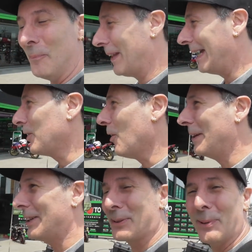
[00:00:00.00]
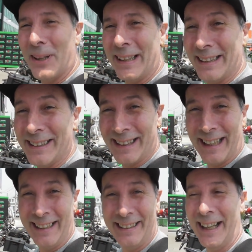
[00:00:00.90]
They called me this morning and
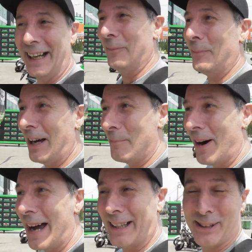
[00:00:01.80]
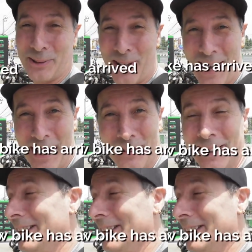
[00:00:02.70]
said my bike has arrived.